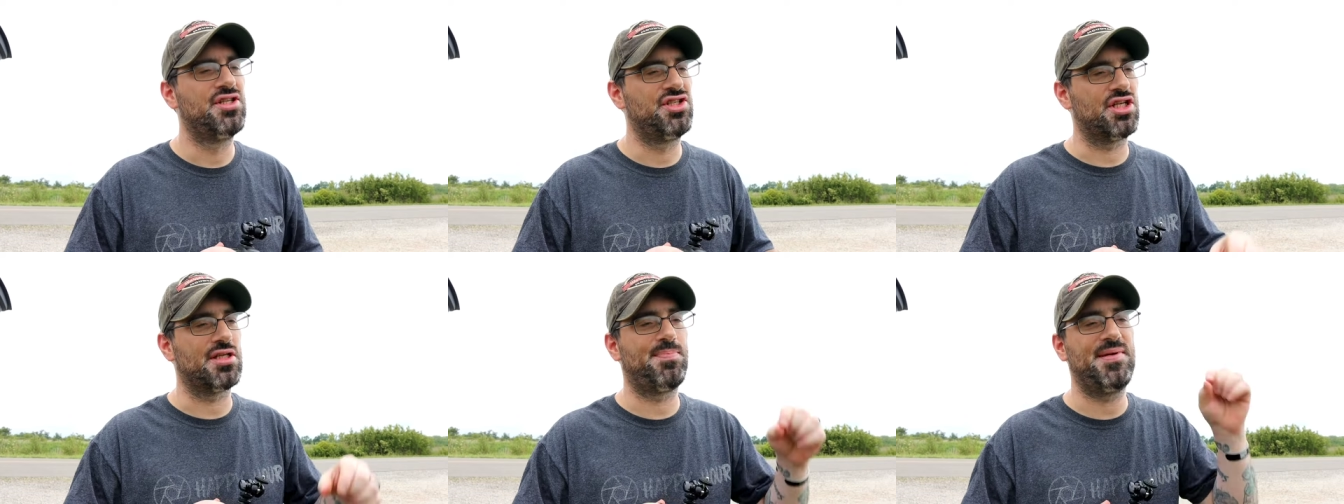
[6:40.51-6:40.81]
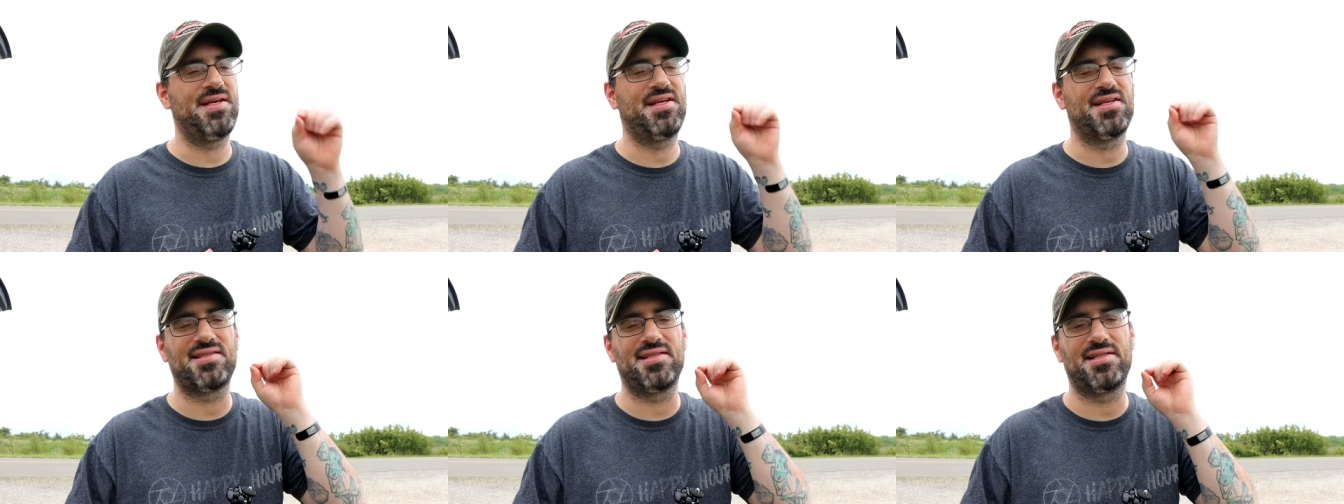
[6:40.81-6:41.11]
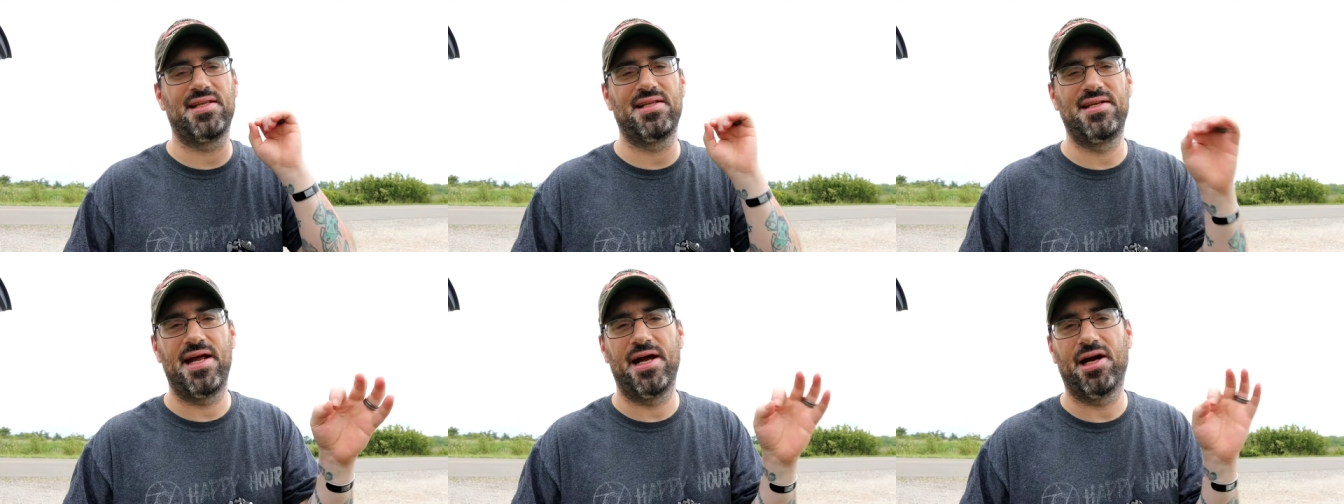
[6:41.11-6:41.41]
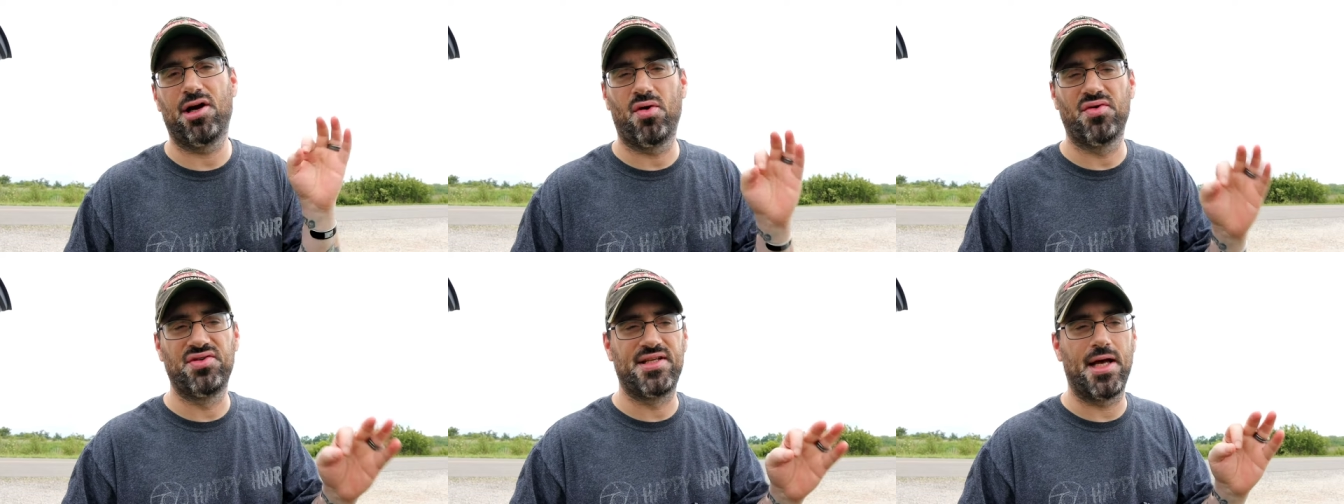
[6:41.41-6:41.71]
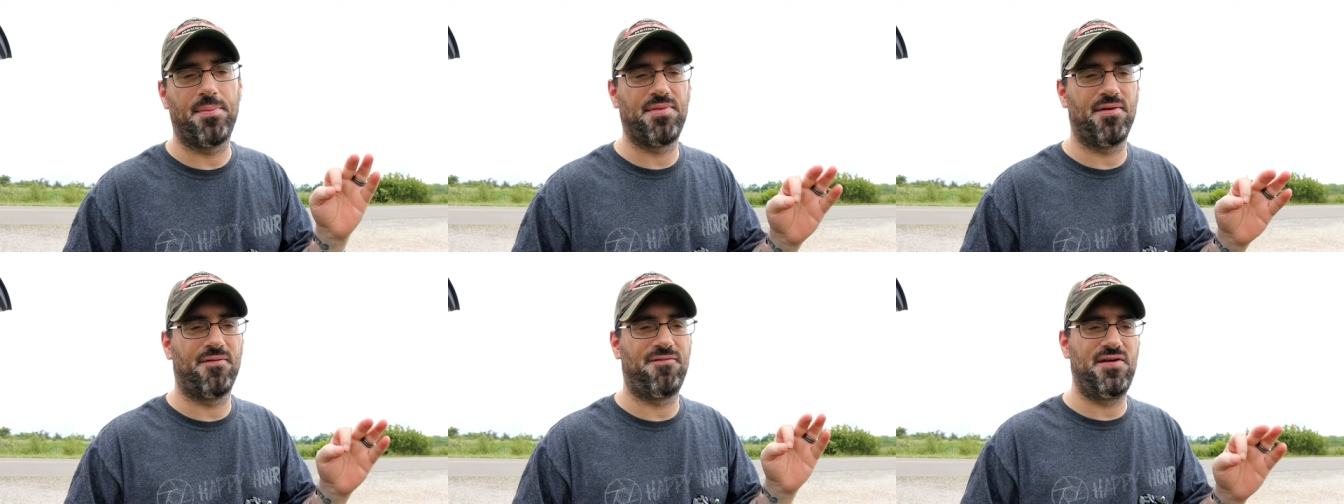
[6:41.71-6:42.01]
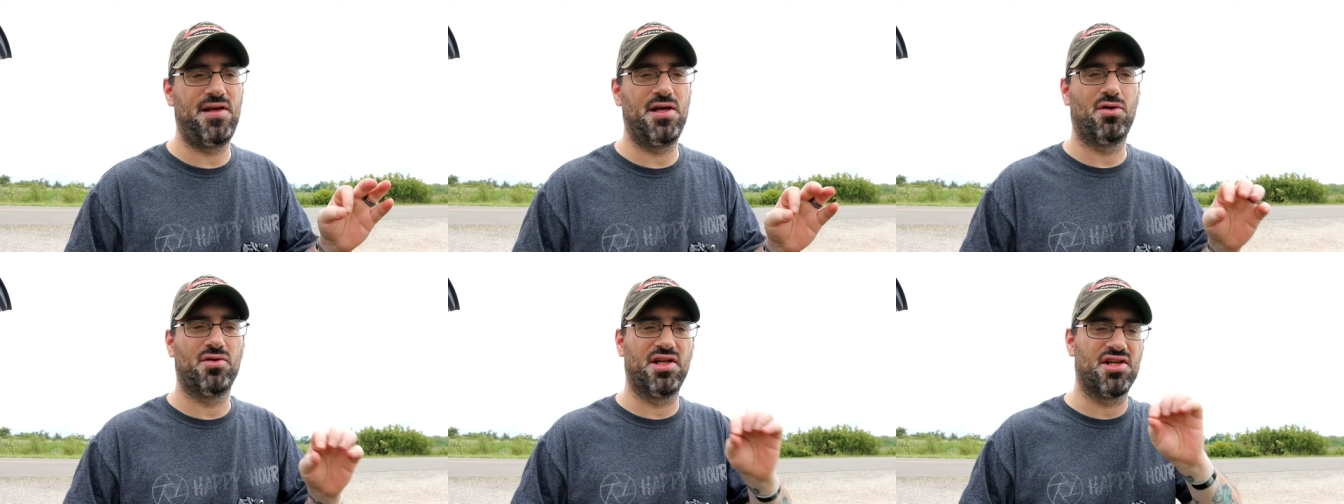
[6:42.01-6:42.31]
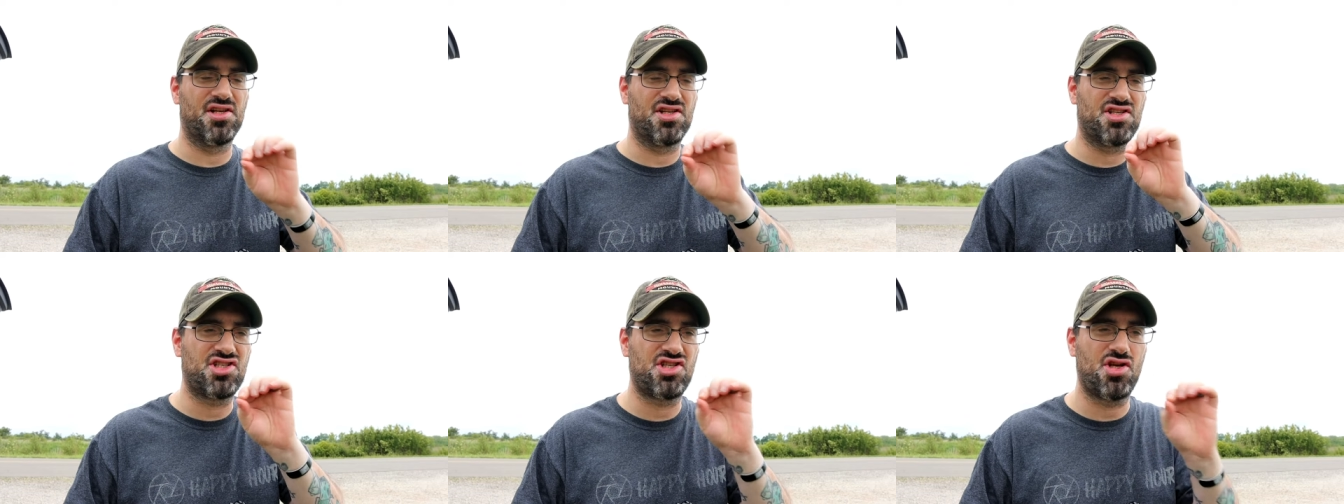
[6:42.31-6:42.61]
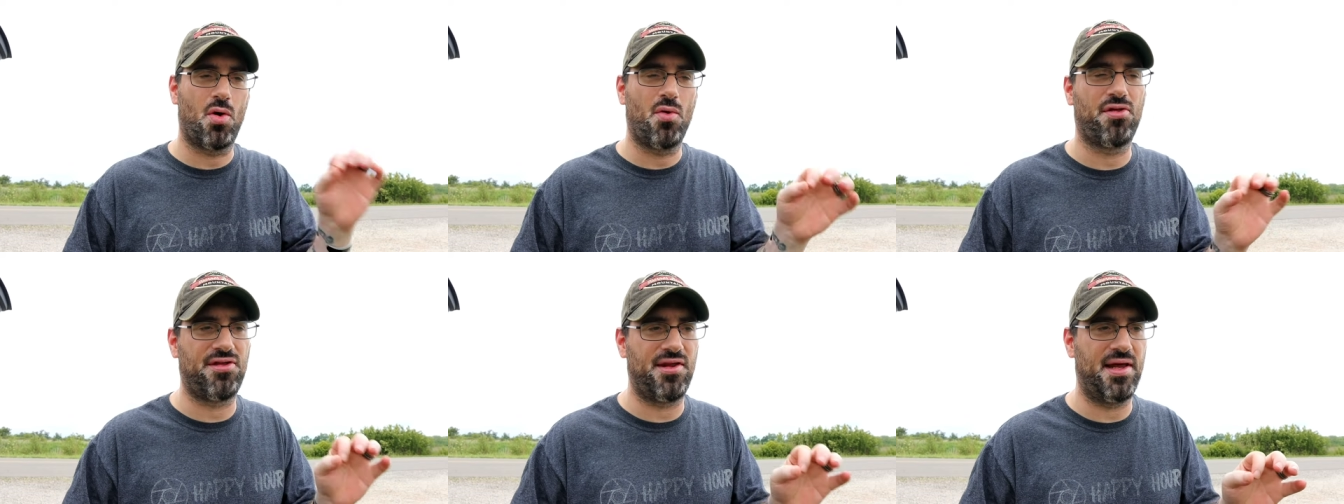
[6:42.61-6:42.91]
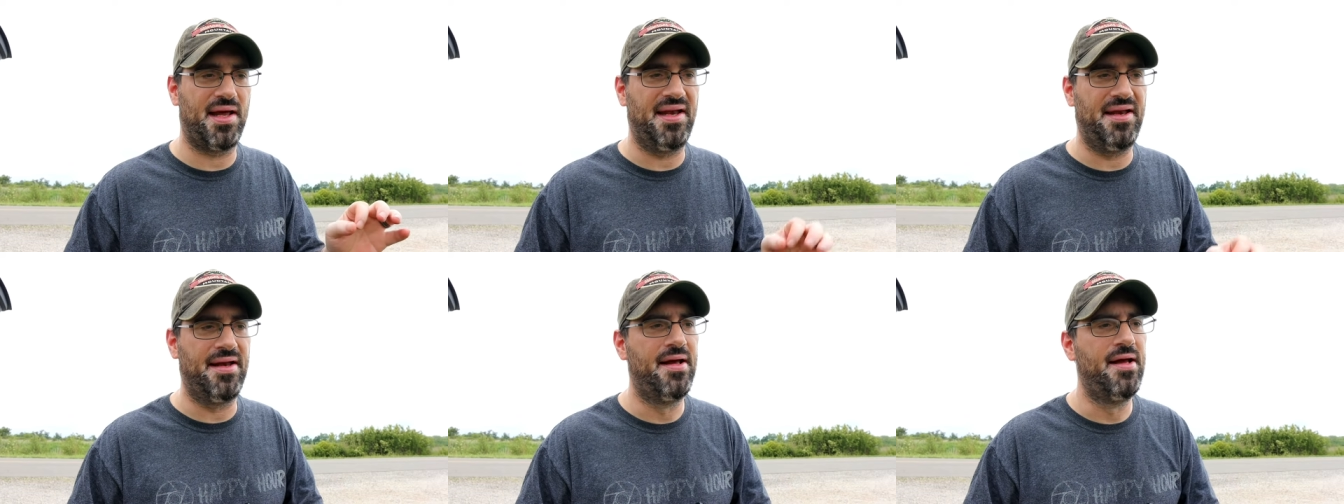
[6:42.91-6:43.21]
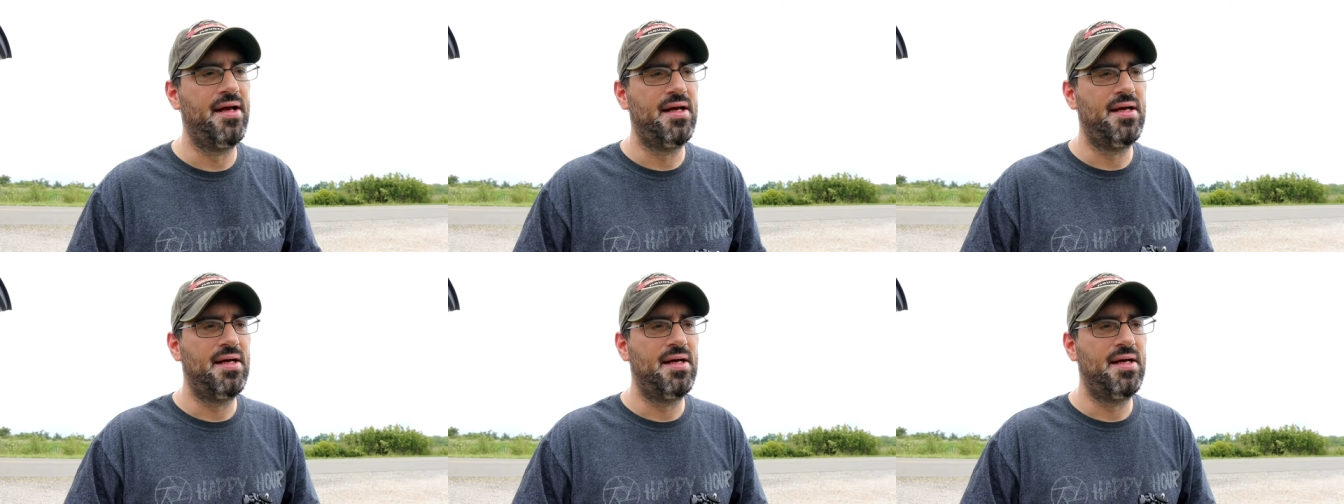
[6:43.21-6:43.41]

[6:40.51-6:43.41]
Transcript: just because of the narrow depth of field. It is so thin.